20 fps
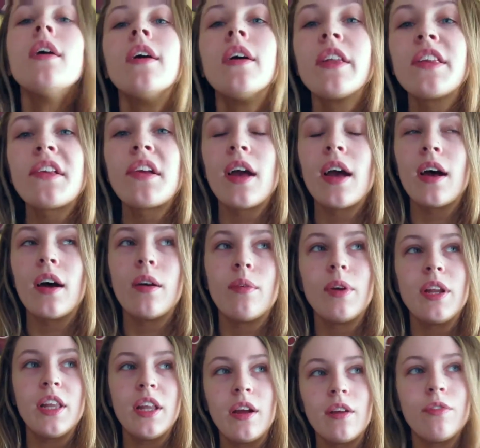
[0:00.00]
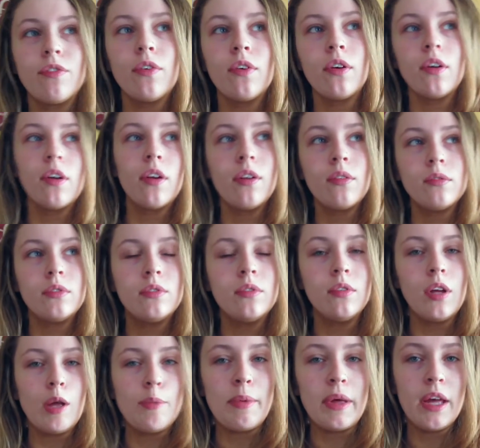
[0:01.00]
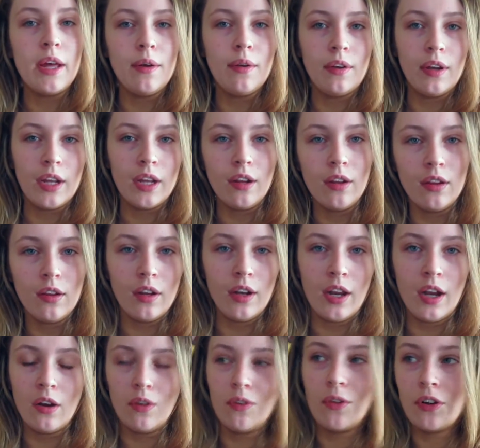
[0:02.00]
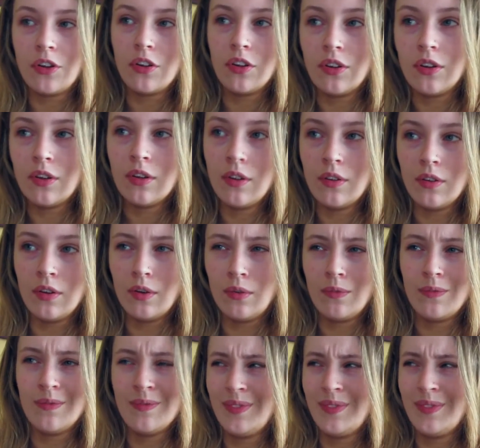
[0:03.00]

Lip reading: So yeah, I went there for a bit, like an hour or two. No,